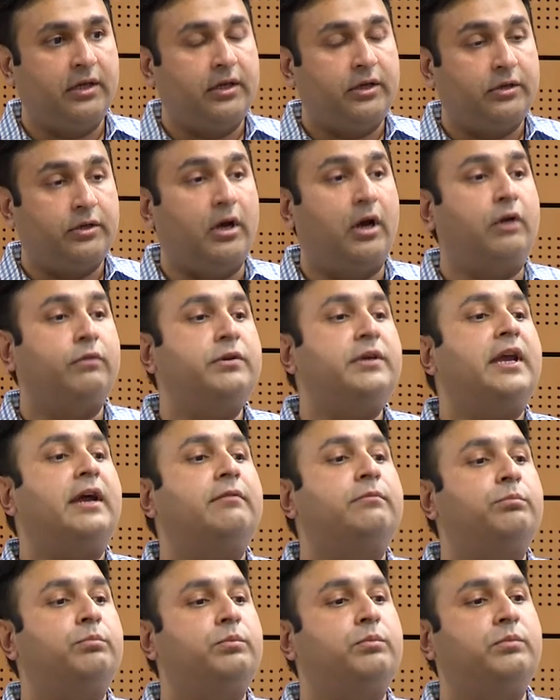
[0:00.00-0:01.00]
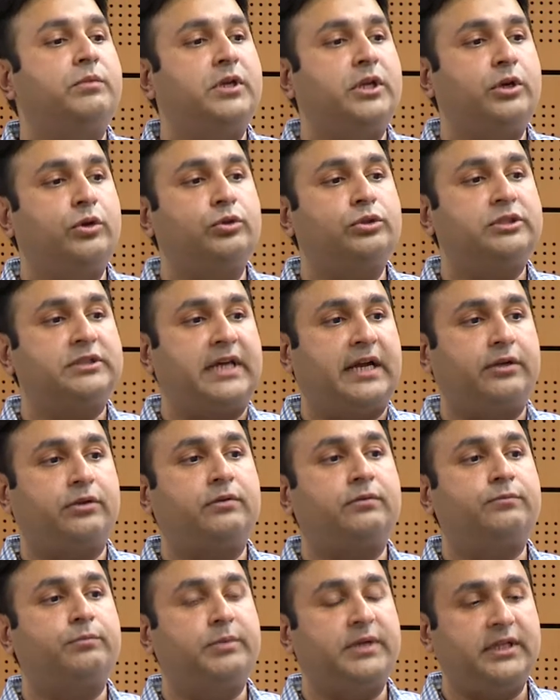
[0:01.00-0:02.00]
Now we have new set
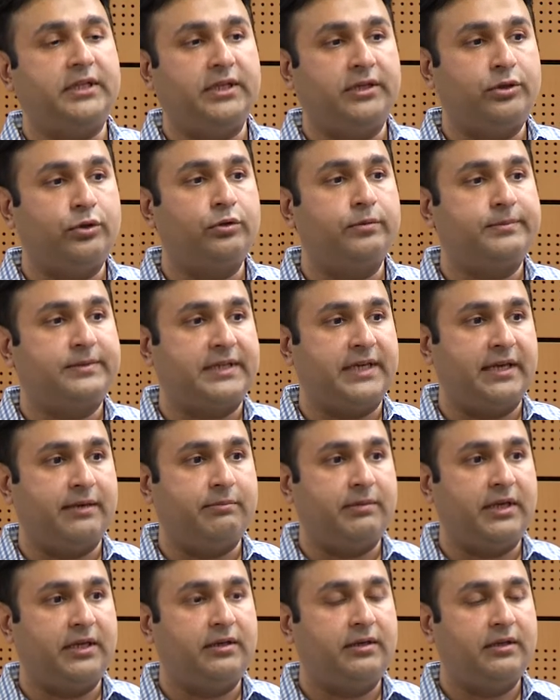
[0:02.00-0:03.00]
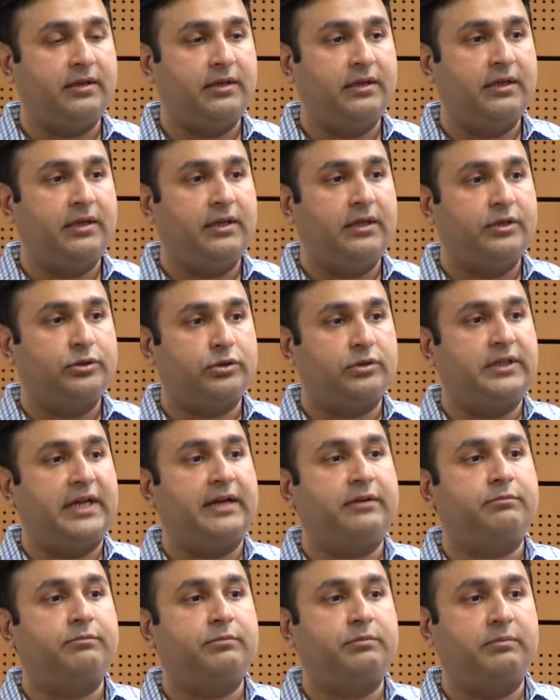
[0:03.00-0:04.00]
of breathing tubes came in. So
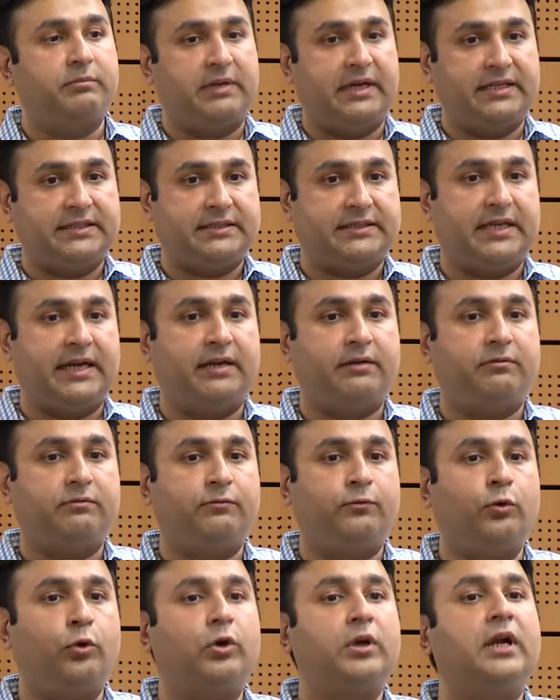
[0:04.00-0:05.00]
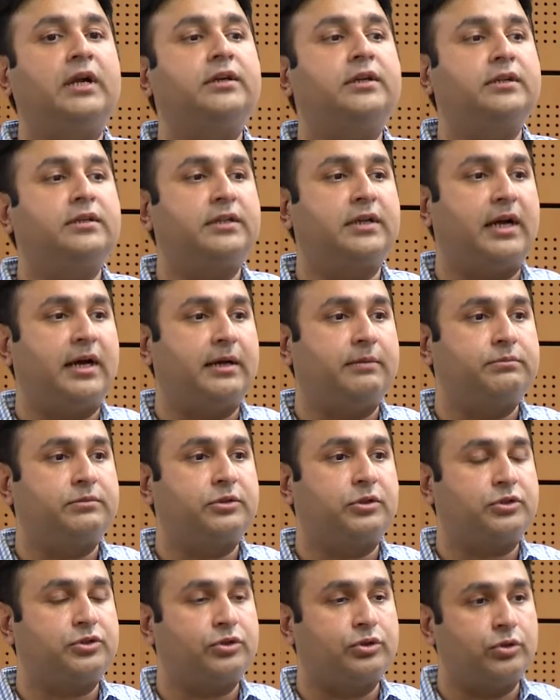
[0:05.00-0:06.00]
that I said 400
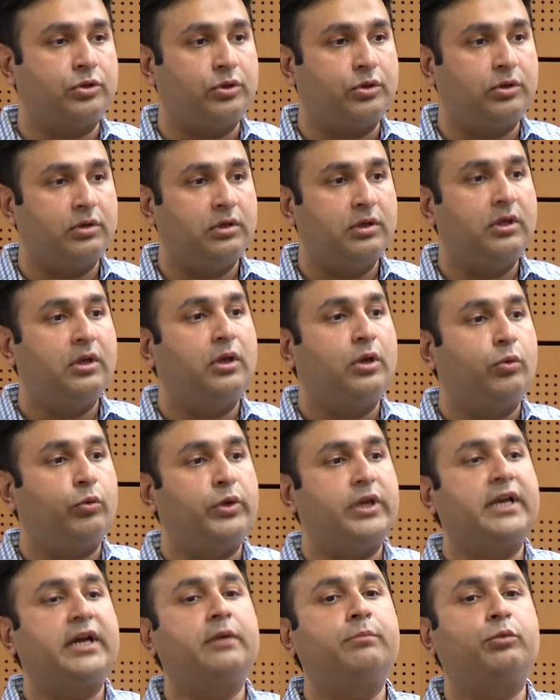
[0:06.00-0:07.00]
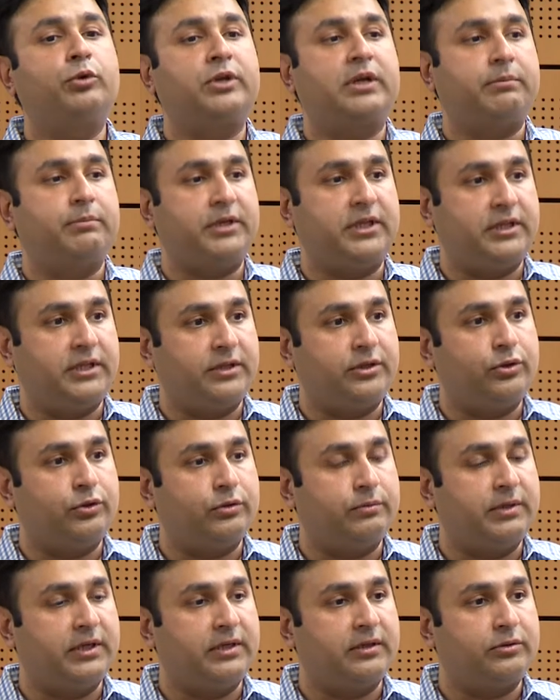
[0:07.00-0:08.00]
grams or so, we can put a breathing
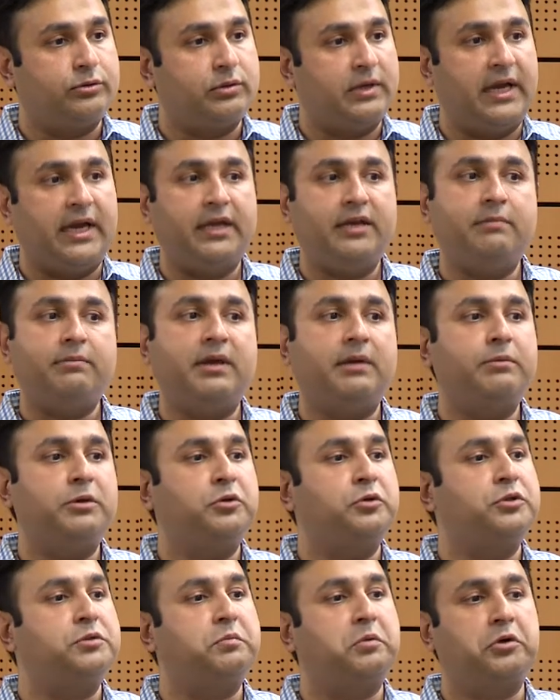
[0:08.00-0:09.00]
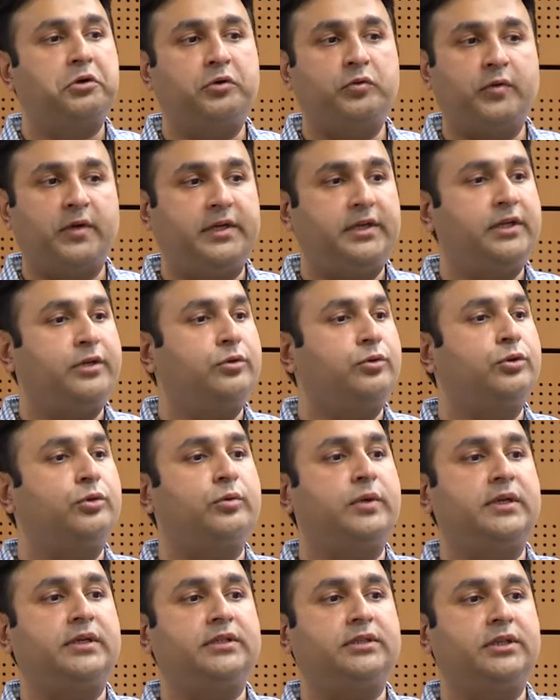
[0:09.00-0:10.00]
tube in. So any baby who is born 22,
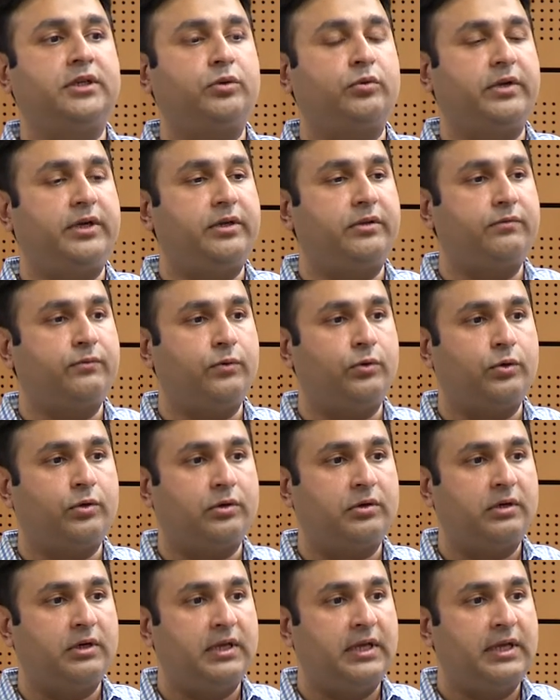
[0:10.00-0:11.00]
23, 24,